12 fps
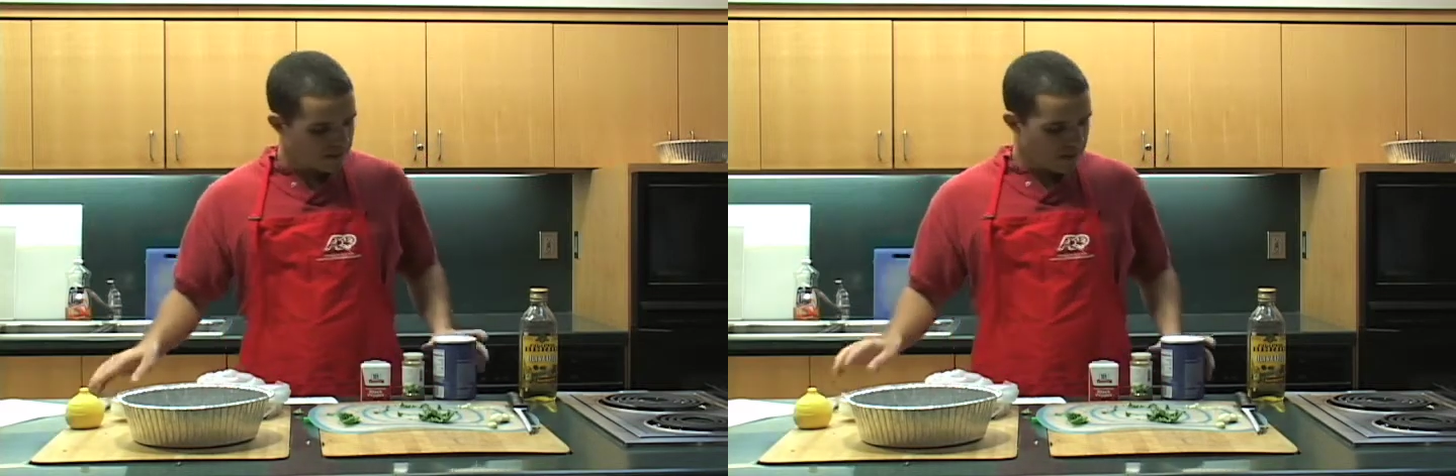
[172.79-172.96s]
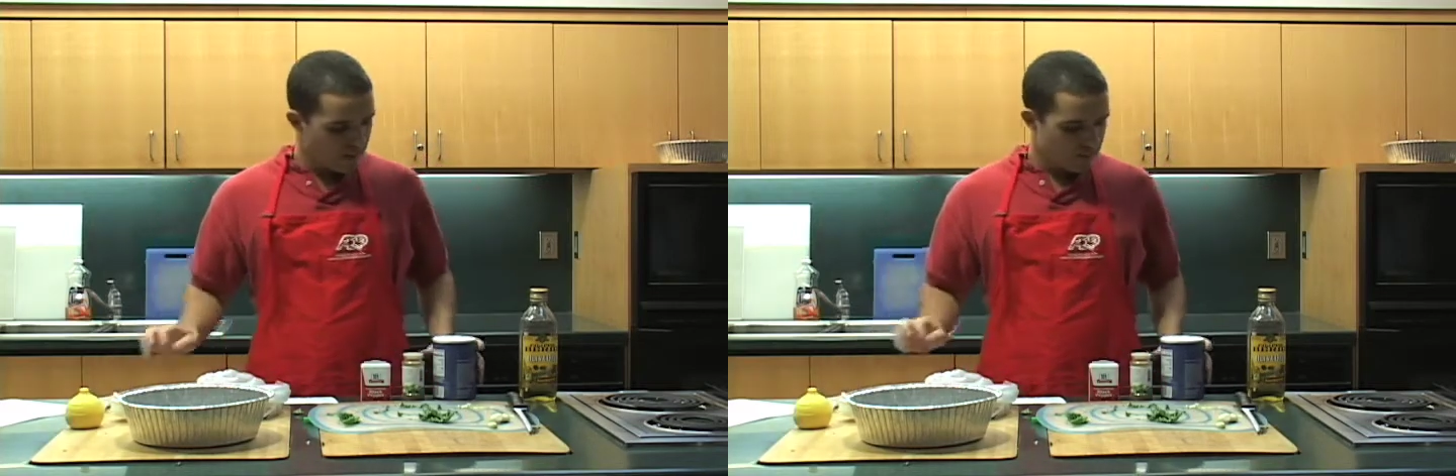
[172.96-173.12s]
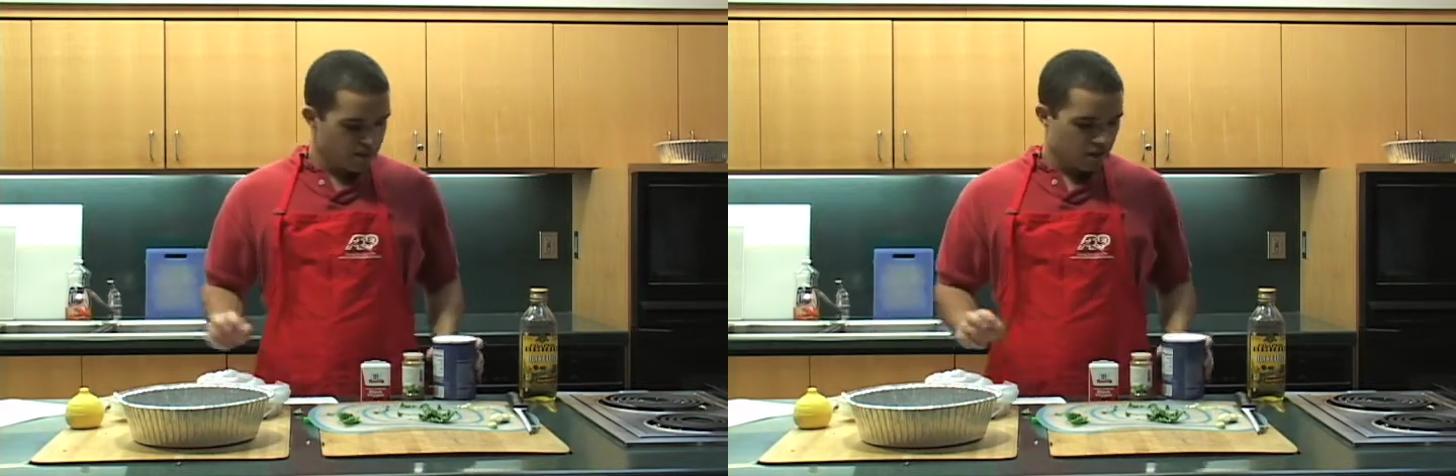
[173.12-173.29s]

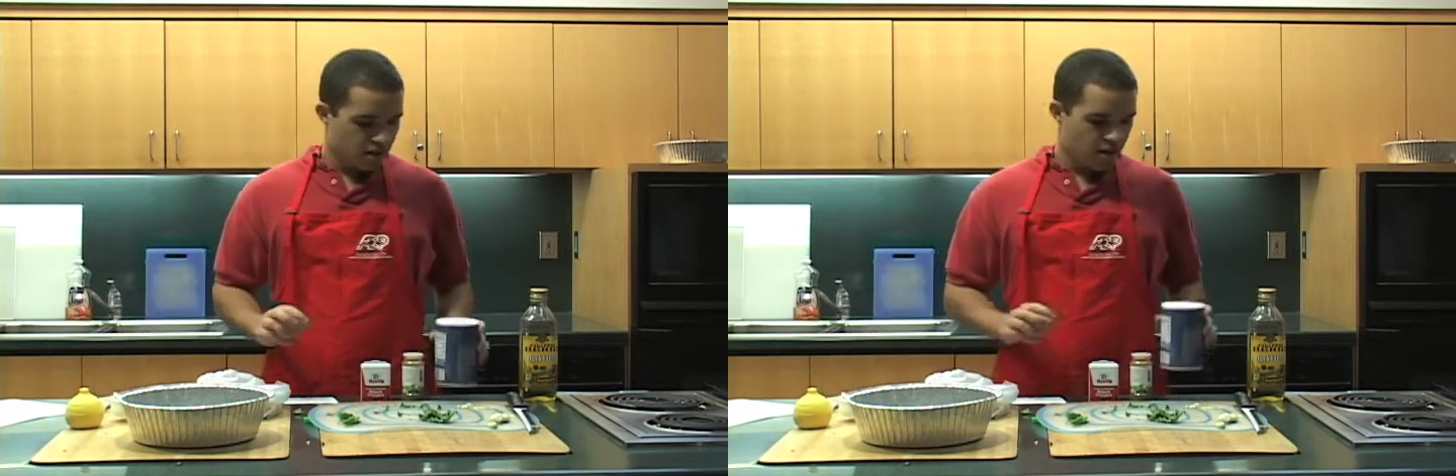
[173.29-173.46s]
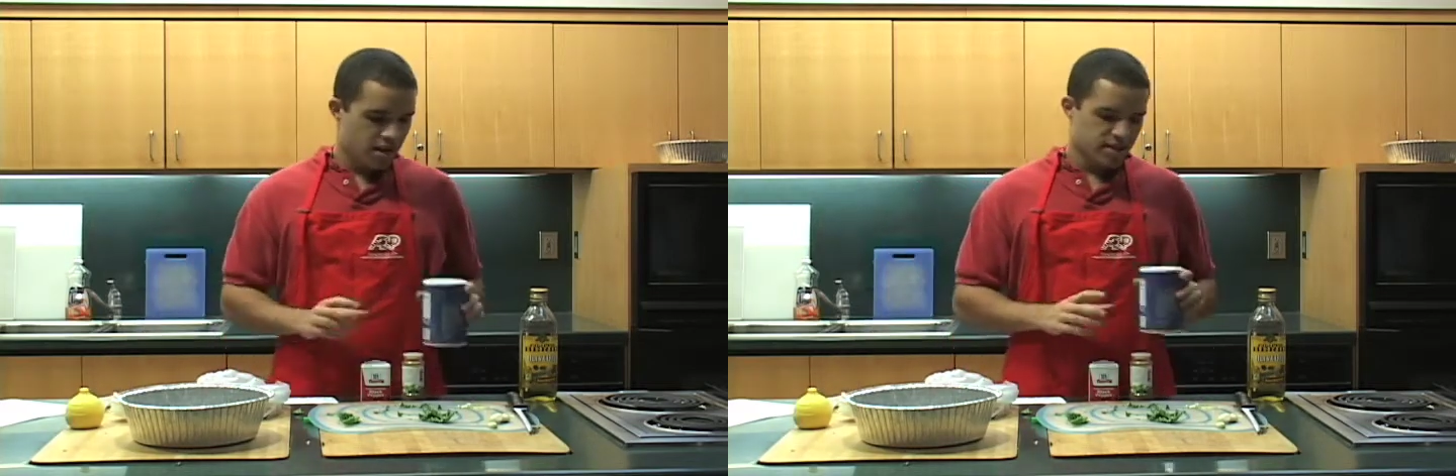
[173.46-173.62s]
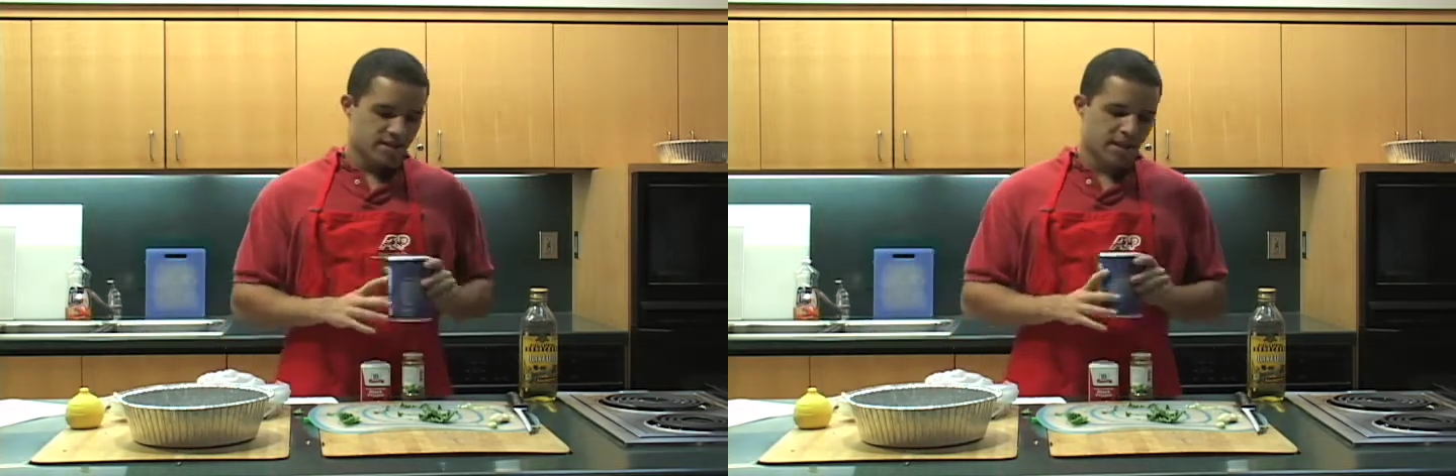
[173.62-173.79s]
pepper
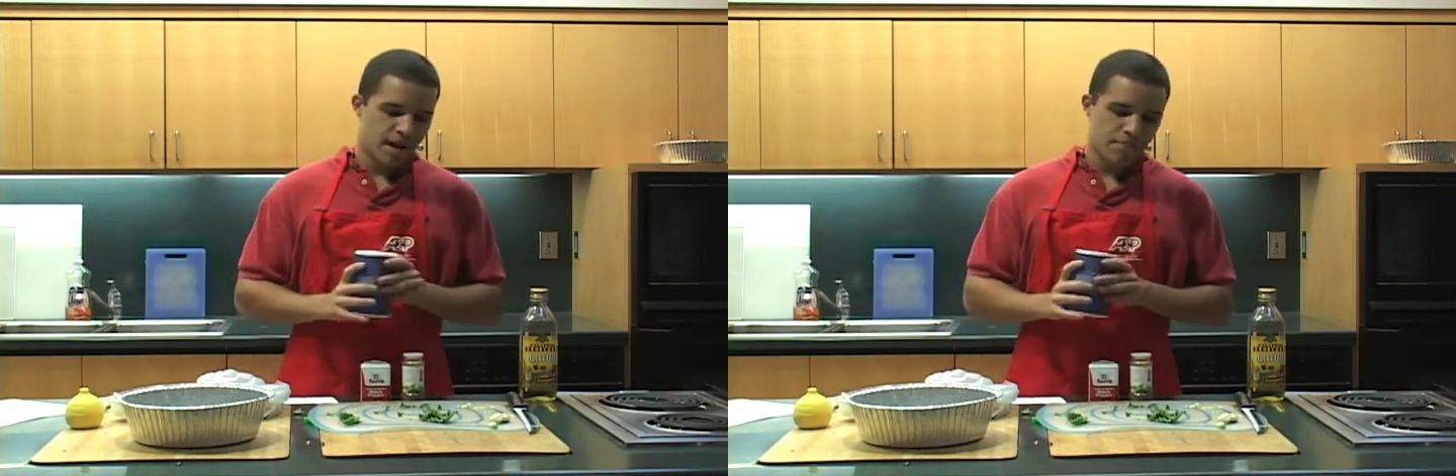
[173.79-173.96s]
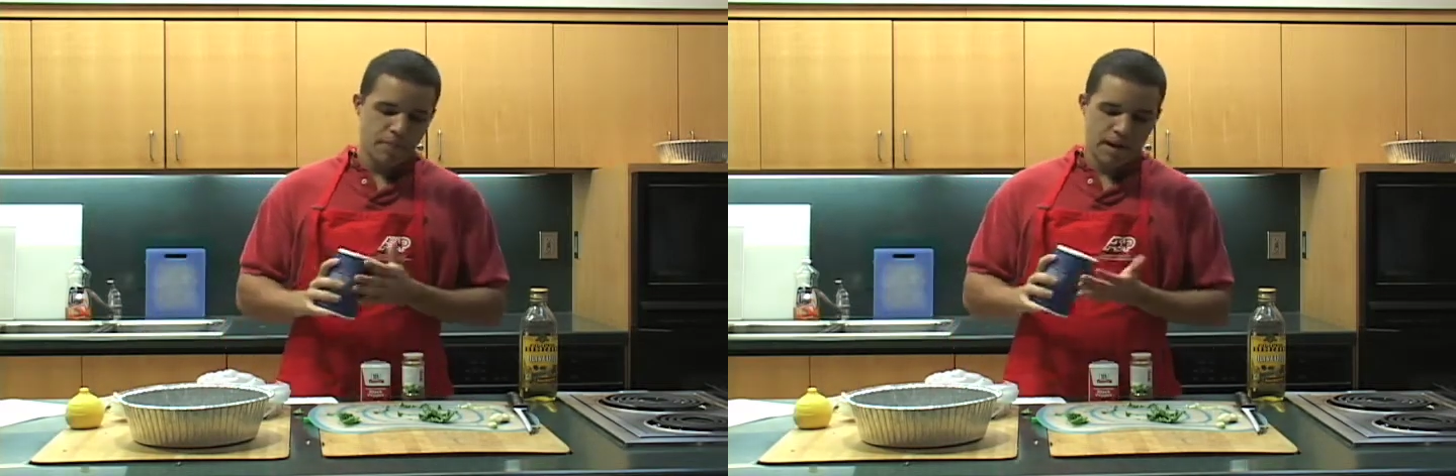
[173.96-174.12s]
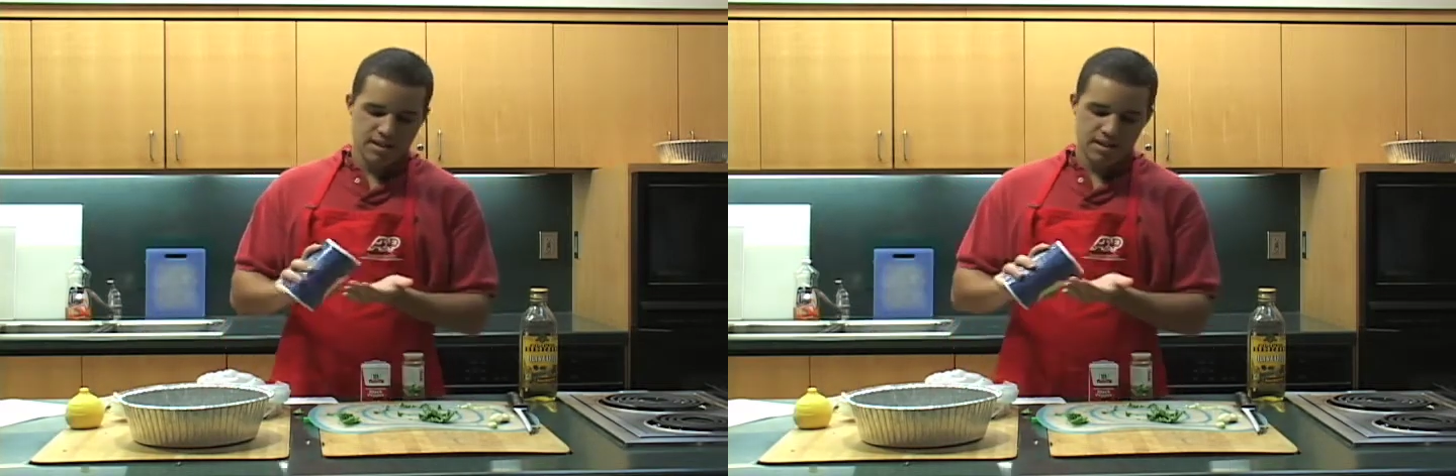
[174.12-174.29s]
on
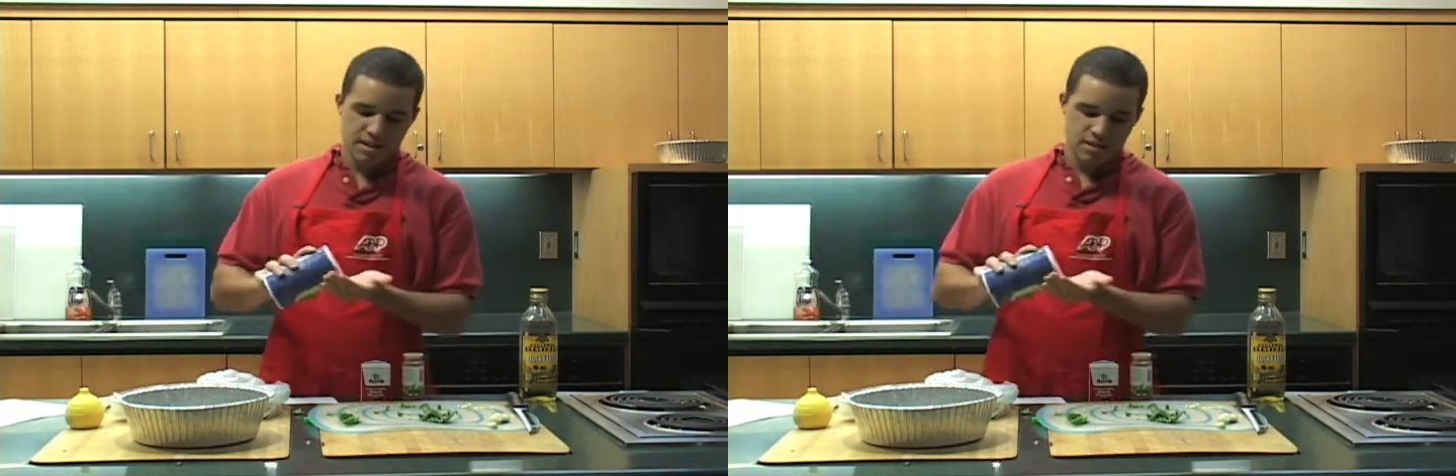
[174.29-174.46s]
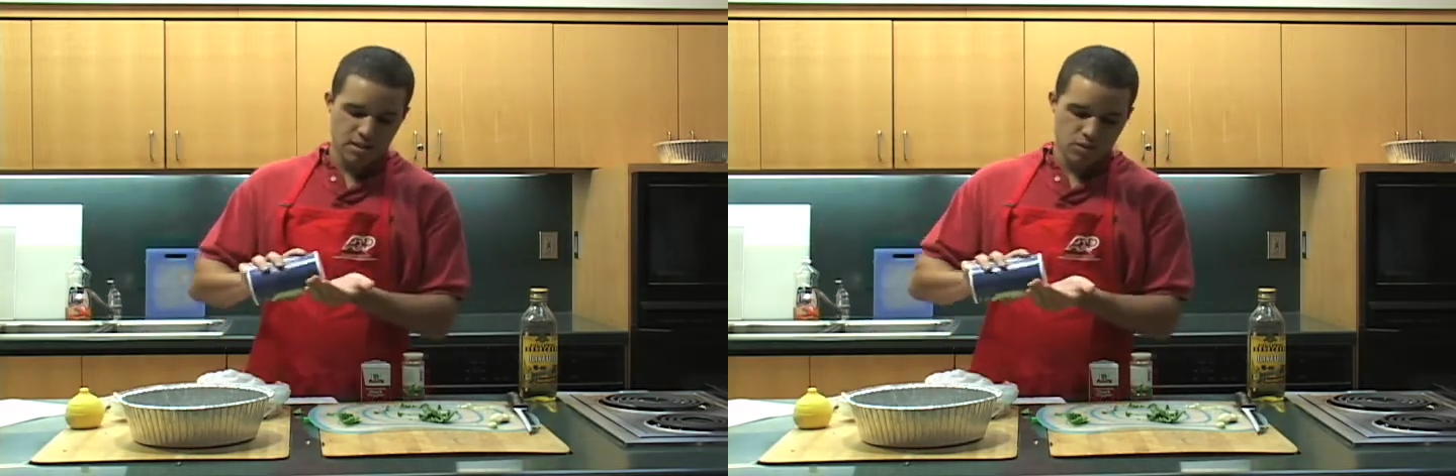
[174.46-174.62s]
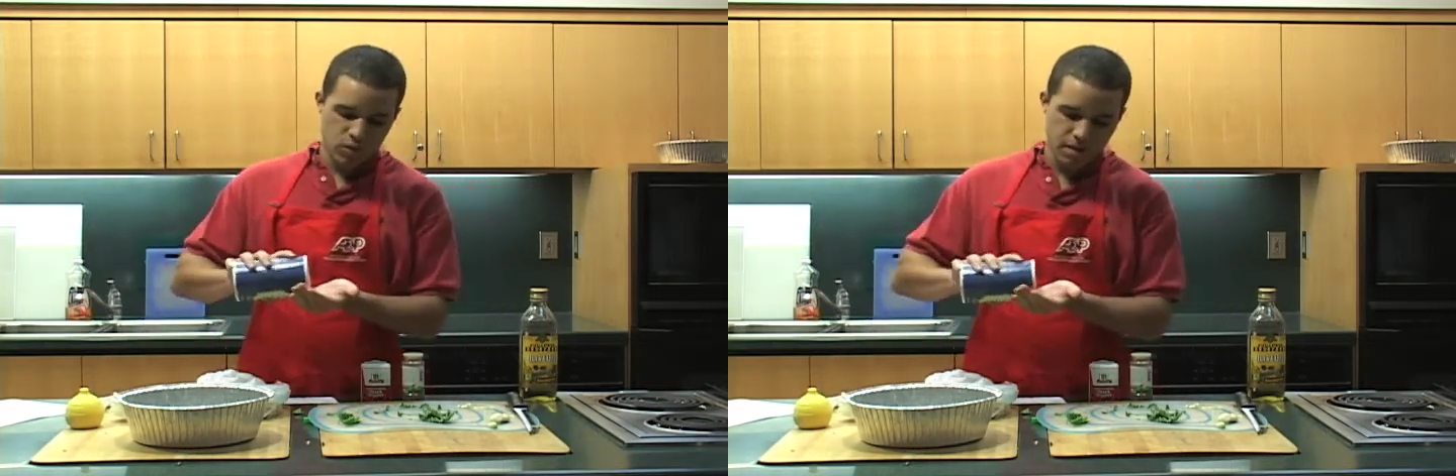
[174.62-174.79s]
top. Ideally,
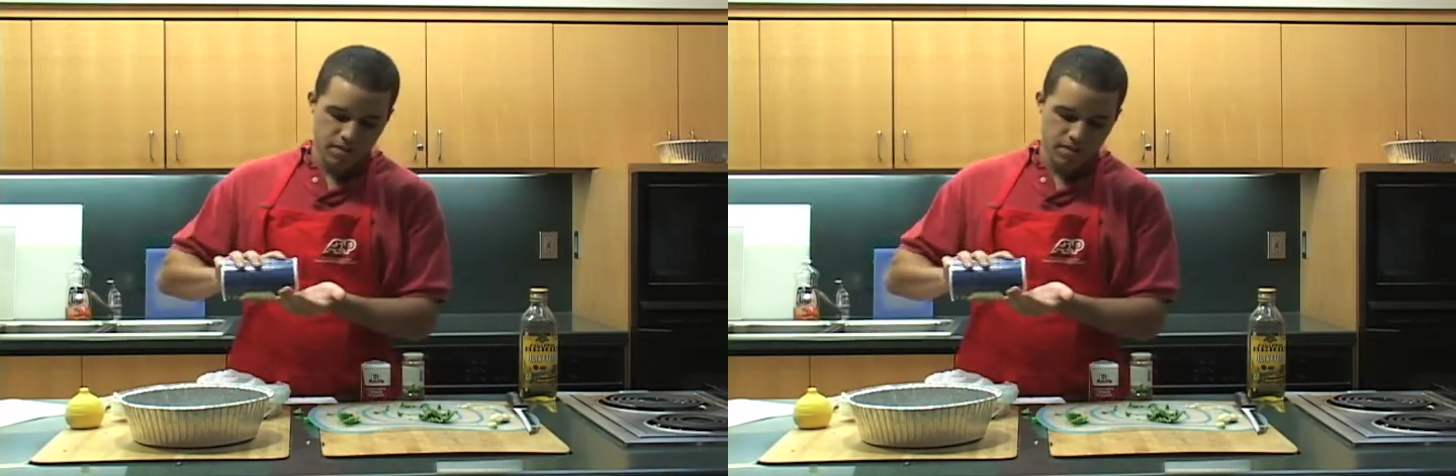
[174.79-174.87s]
you want